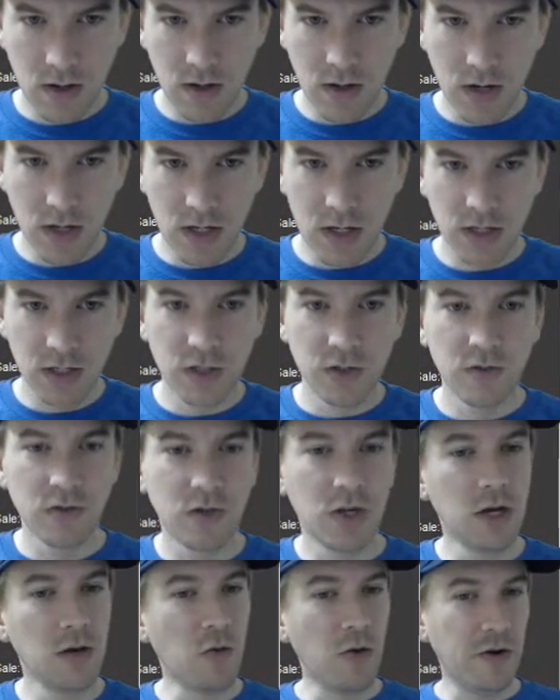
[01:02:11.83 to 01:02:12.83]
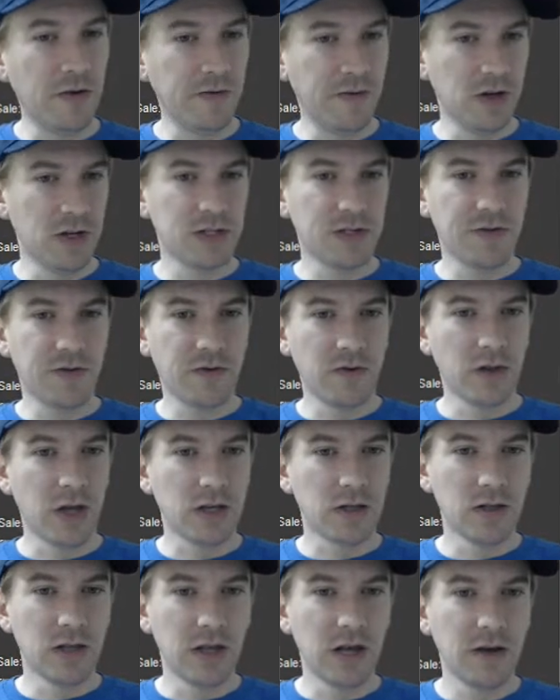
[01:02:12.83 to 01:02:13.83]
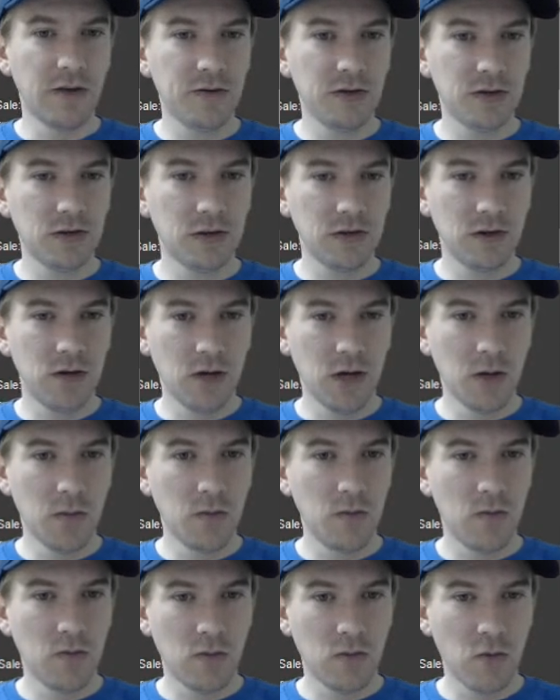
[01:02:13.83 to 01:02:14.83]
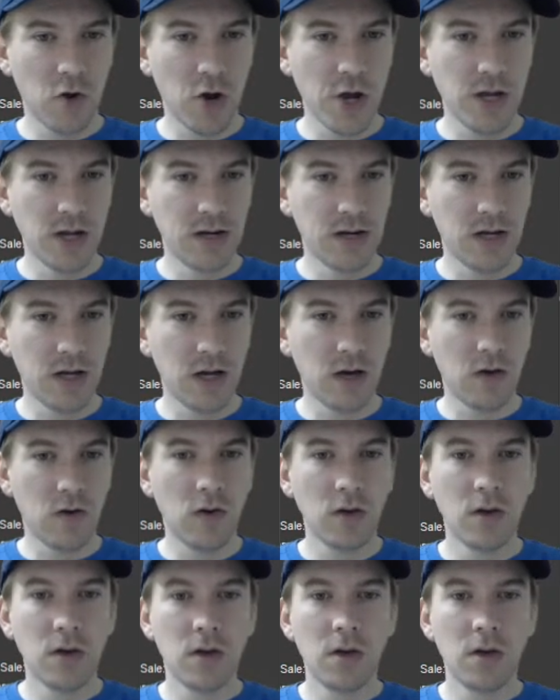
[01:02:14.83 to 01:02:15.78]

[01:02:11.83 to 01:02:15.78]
can do keyboard events for like left, up, right, and down,